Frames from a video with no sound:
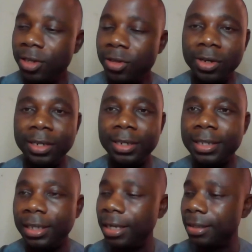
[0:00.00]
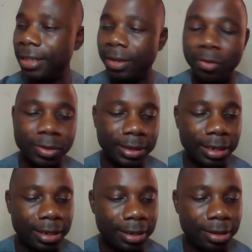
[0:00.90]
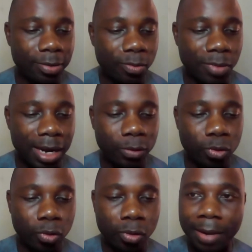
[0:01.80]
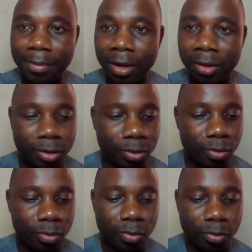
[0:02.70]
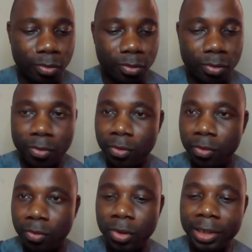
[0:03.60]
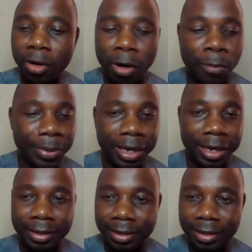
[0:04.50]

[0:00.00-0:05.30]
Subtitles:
So in this case now, we say we have to know about who is the company.